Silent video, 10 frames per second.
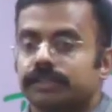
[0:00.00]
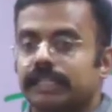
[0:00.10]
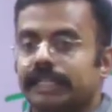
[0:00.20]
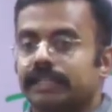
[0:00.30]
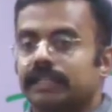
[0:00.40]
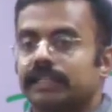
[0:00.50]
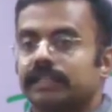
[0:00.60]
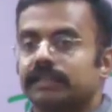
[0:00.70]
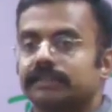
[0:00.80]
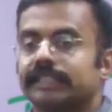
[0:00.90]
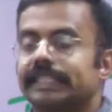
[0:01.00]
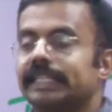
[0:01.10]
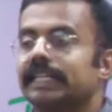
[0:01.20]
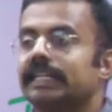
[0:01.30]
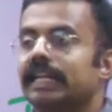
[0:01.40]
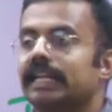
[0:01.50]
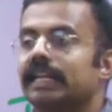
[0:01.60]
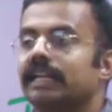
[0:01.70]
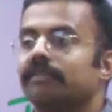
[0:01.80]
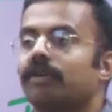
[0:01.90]
See, sitting in
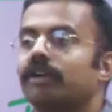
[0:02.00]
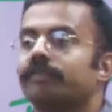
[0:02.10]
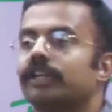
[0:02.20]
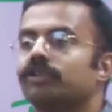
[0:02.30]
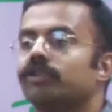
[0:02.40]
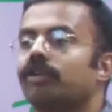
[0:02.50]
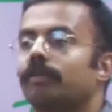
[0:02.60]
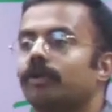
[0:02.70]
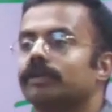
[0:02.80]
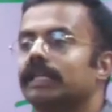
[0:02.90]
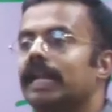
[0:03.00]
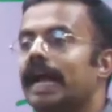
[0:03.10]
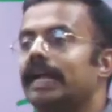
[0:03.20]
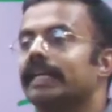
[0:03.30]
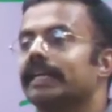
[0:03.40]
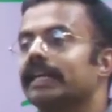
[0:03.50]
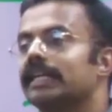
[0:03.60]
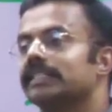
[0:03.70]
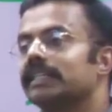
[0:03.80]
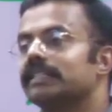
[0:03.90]
Delhi, what will you know about the land
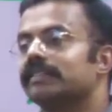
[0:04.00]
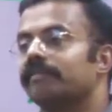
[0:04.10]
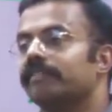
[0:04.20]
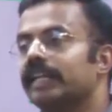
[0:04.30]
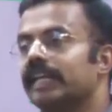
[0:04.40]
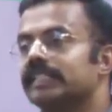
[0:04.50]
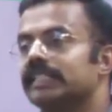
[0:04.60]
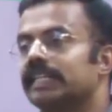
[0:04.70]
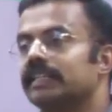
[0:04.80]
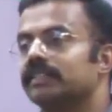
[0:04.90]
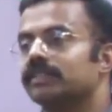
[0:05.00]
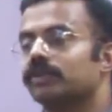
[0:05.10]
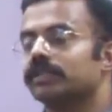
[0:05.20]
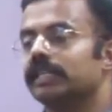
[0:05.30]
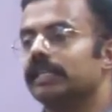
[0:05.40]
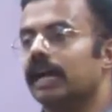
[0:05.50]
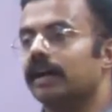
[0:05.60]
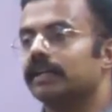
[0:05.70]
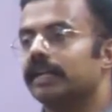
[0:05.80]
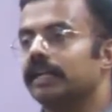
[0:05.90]
degradation in some village in South India,
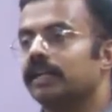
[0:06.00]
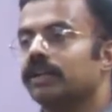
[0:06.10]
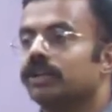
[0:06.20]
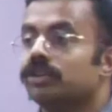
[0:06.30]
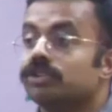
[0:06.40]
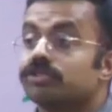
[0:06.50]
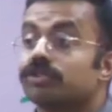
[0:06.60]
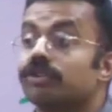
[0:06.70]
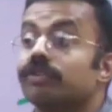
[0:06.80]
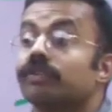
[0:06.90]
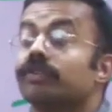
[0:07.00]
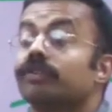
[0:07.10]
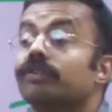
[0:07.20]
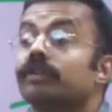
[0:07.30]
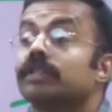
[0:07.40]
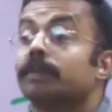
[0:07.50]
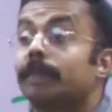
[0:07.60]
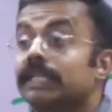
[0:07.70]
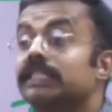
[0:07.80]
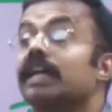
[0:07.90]
right? So the
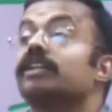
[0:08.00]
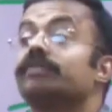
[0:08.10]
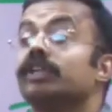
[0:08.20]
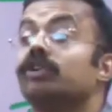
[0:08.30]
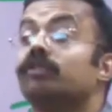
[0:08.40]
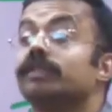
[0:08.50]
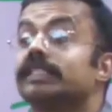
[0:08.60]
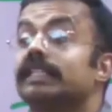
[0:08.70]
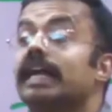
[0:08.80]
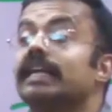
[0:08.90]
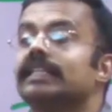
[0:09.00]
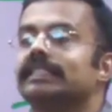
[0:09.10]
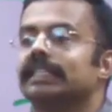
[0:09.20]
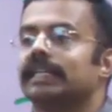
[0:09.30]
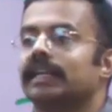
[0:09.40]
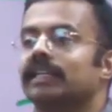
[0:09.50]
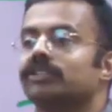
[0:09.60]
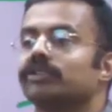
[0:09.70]
panchayat will know which land is degraded.